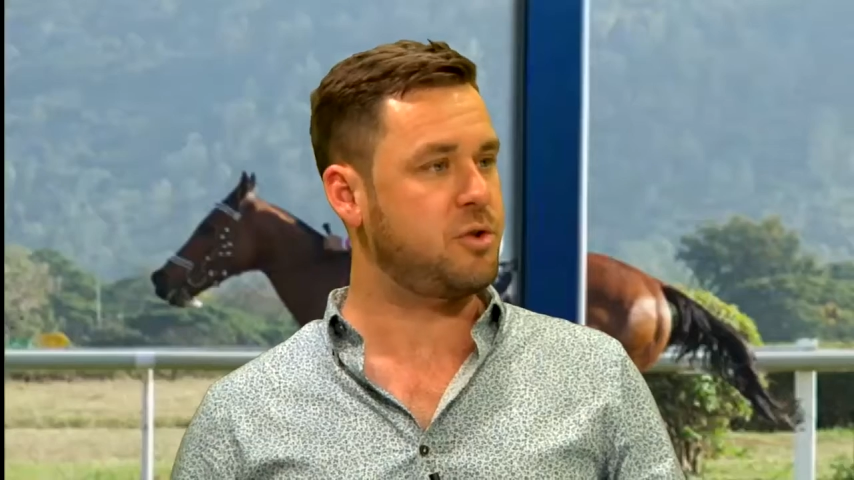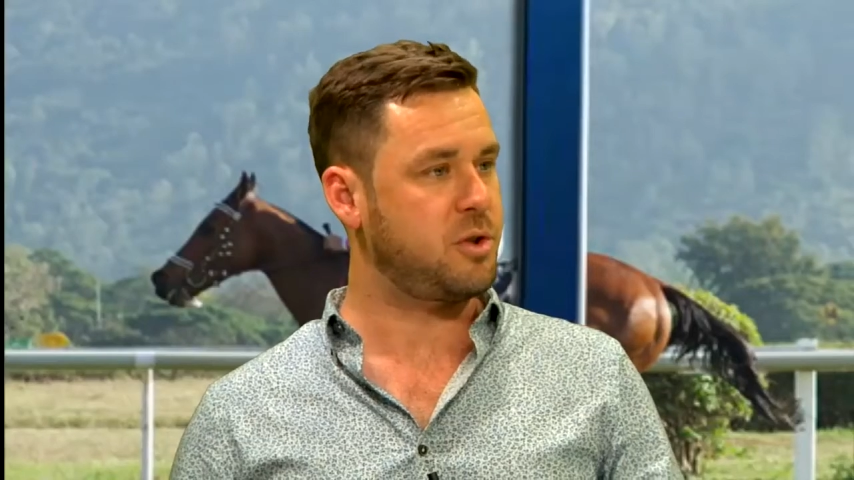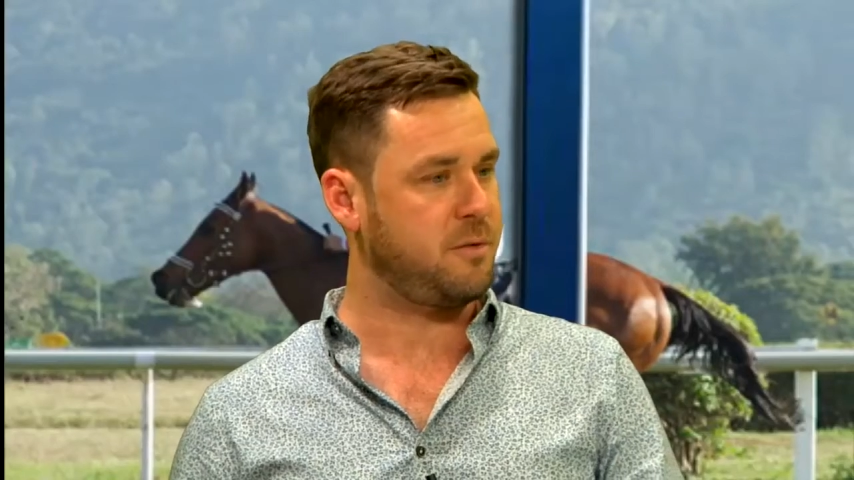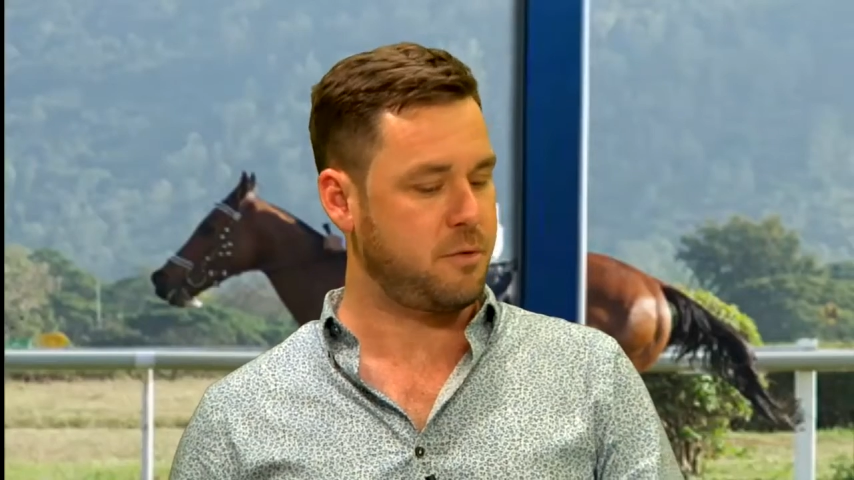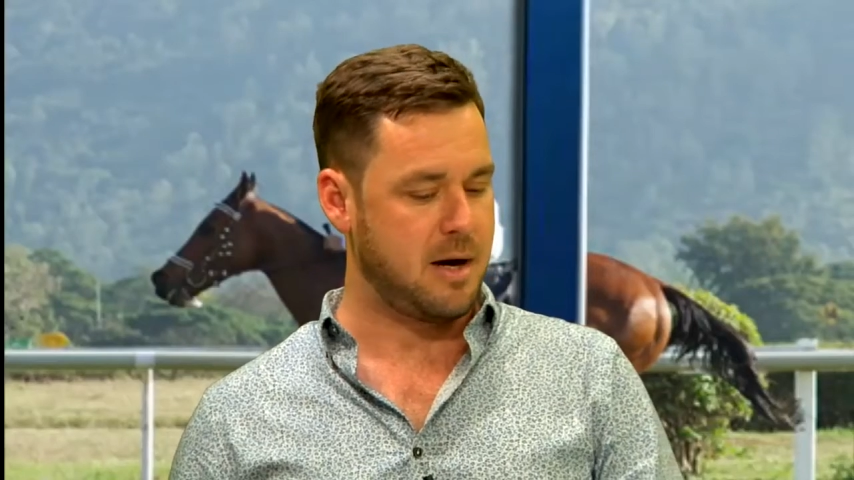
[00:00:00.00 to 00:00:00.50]

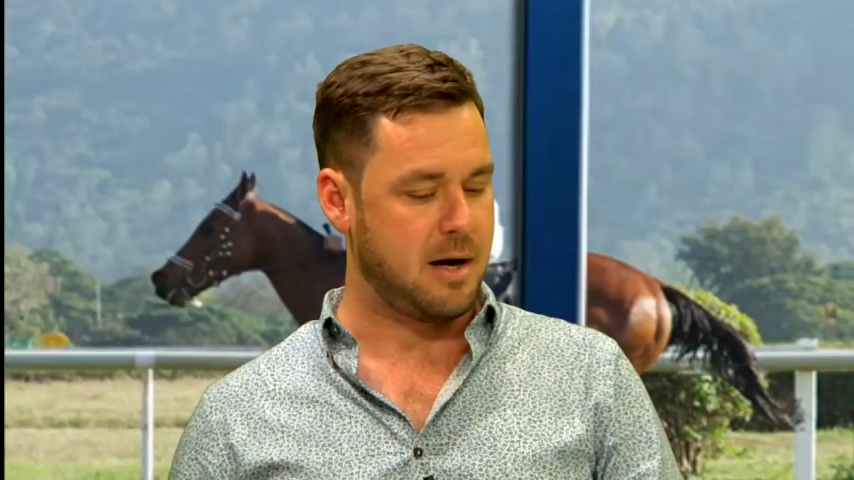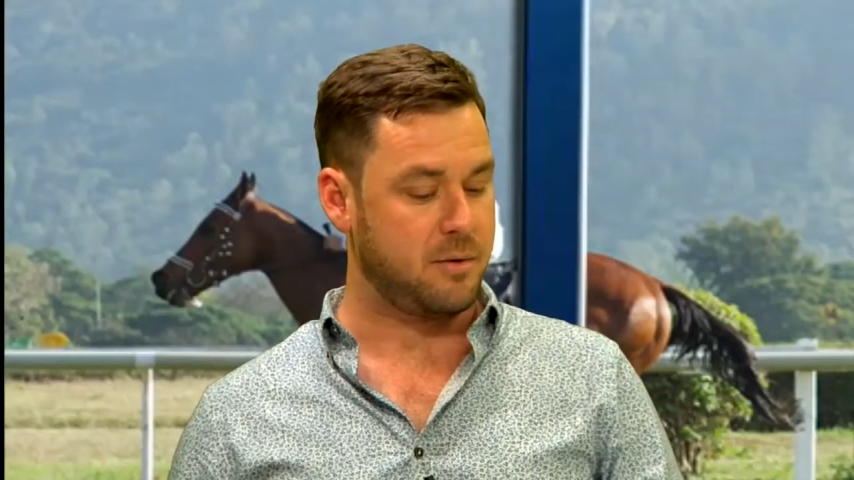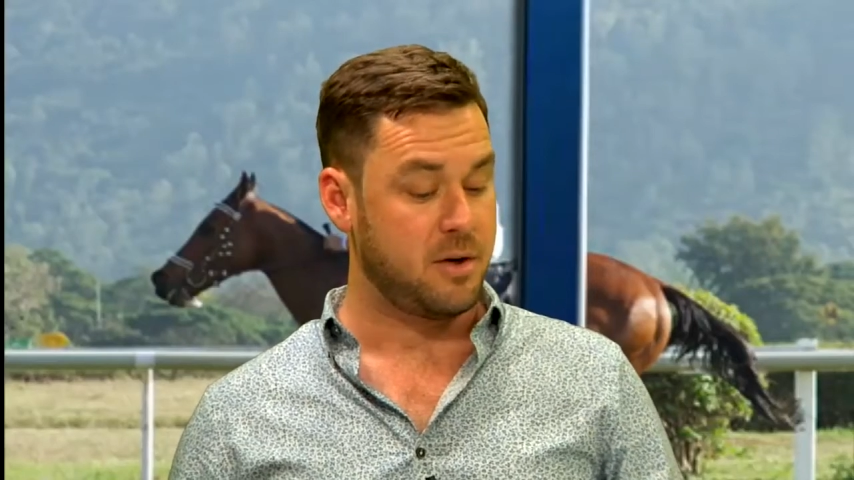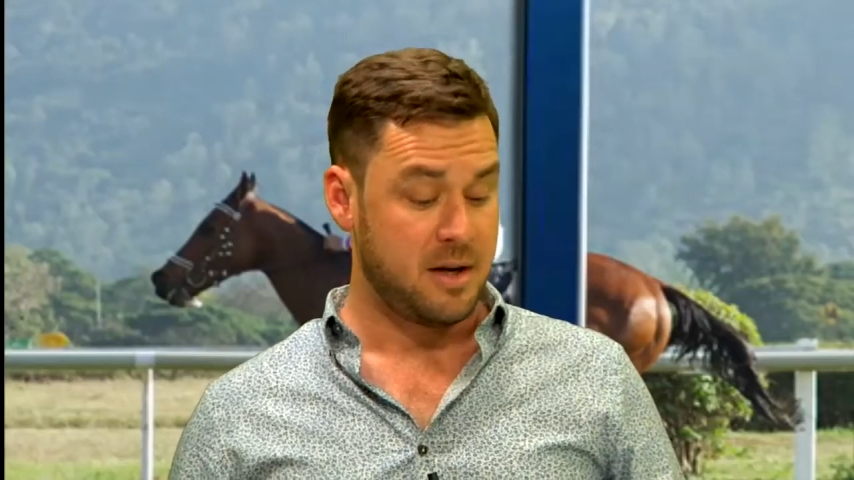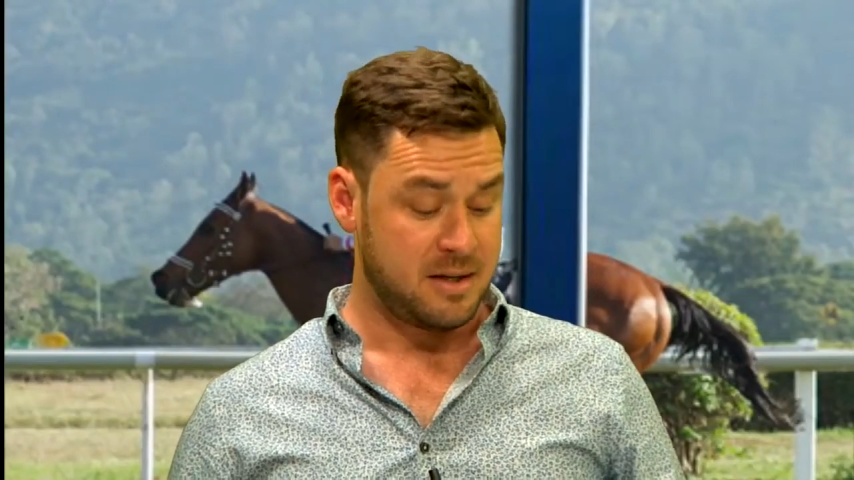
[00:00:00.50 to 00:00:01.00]
soft
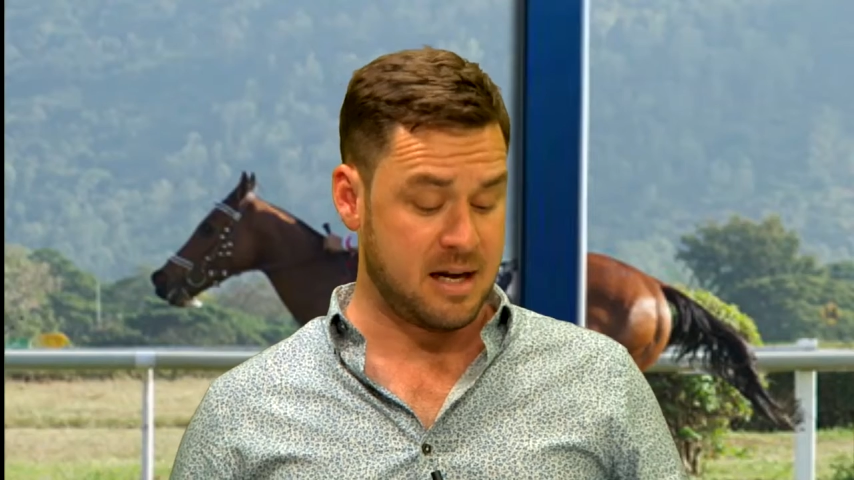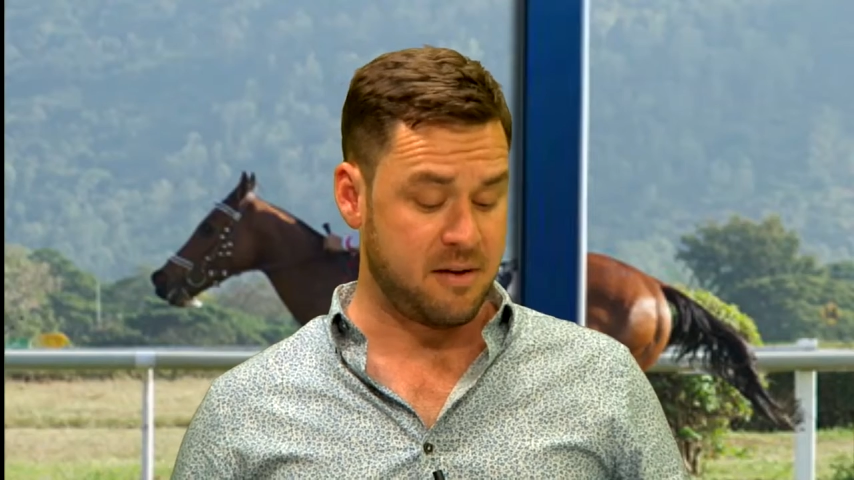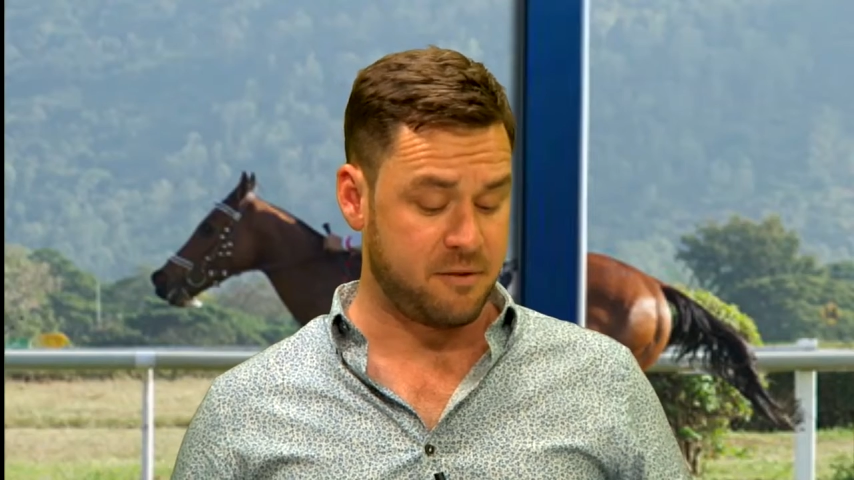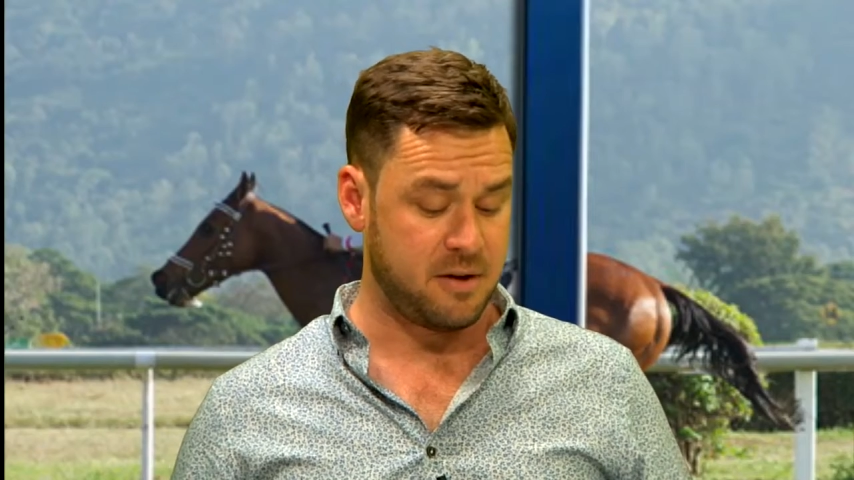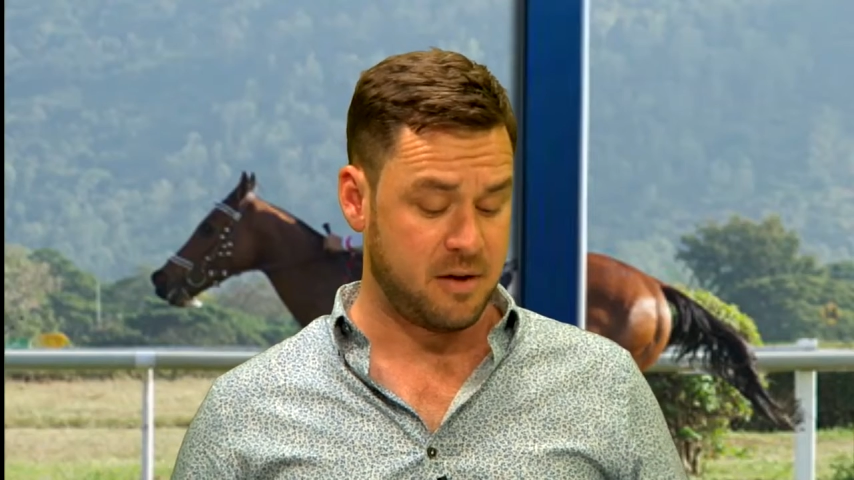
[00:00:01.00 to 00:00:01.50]
ground,
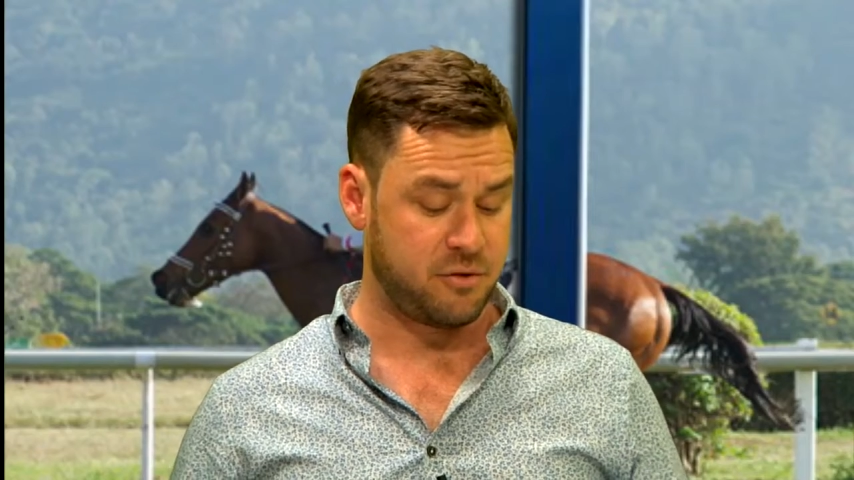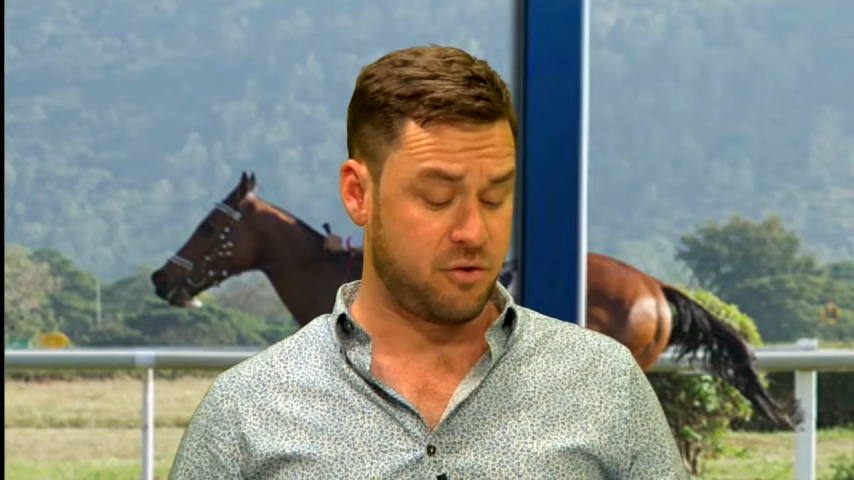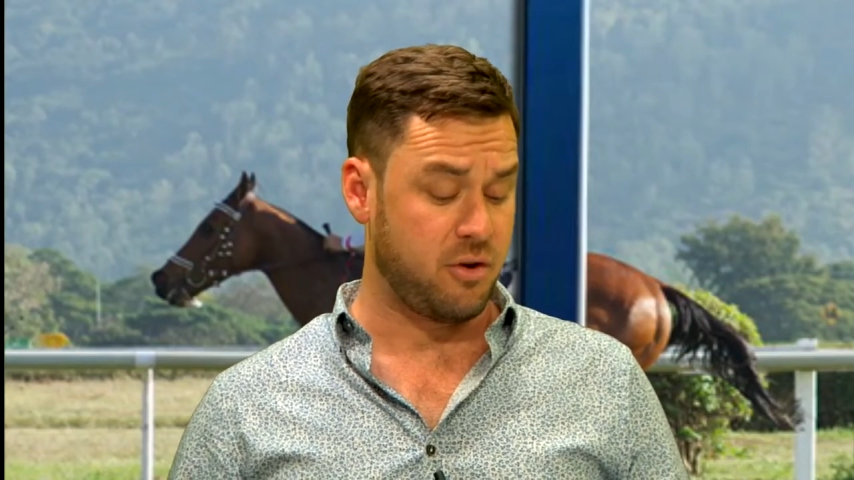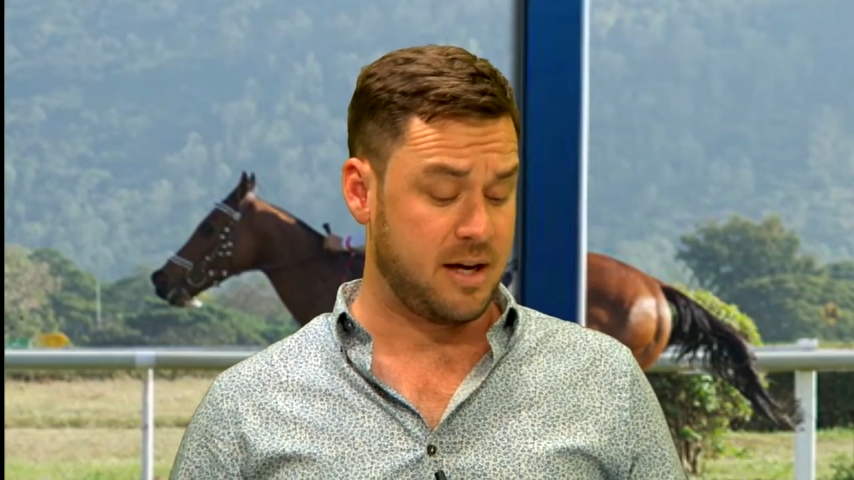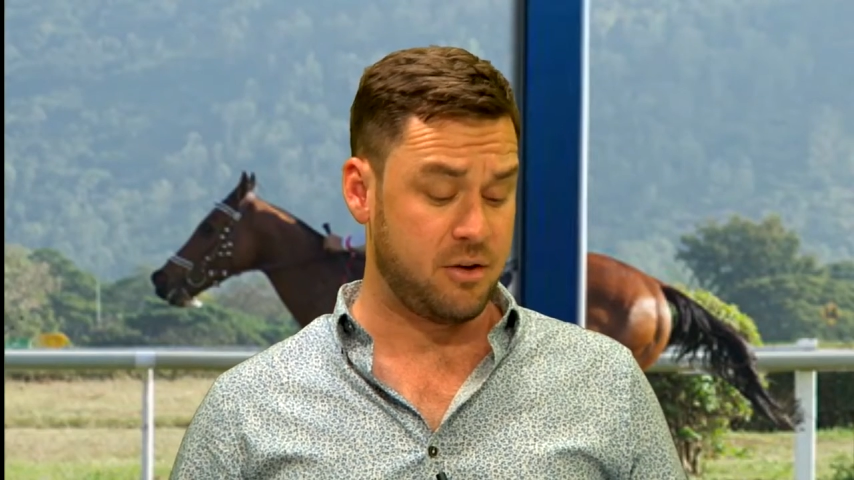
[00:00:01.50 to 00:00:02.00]
definitely of
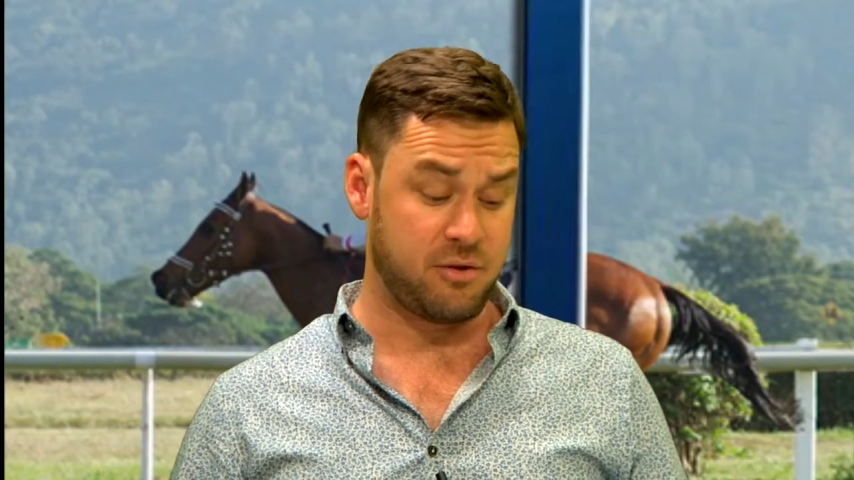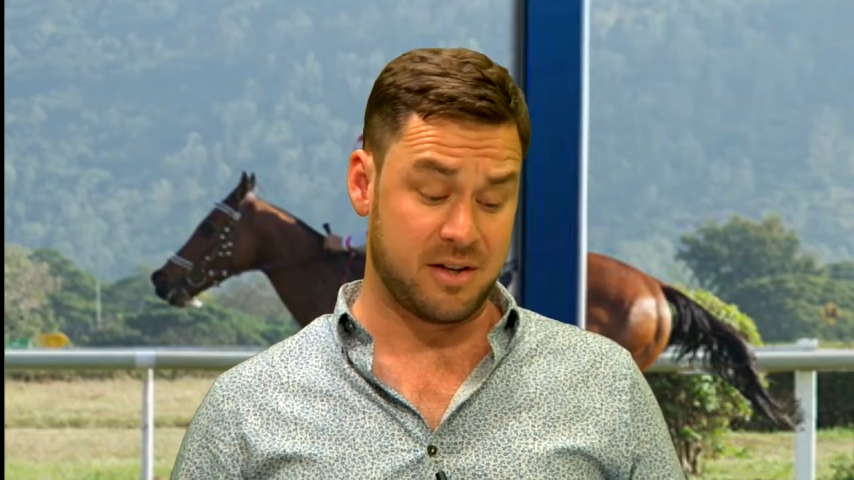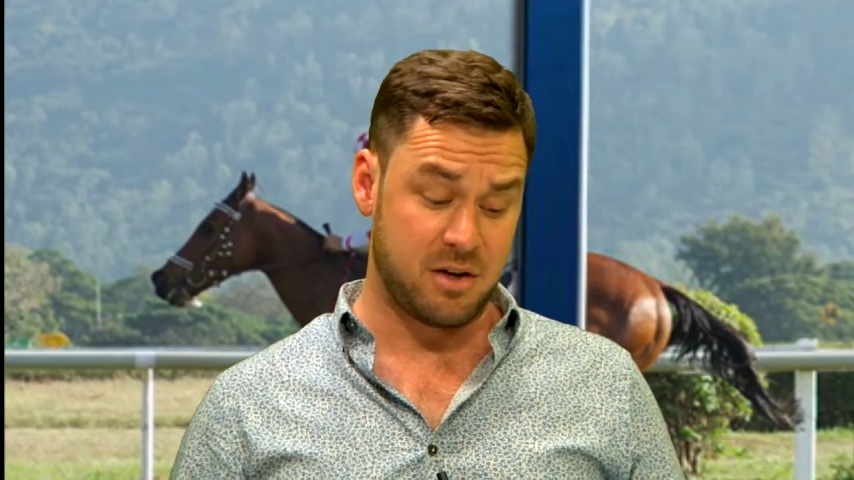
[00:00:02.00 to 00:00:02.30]
strong interest,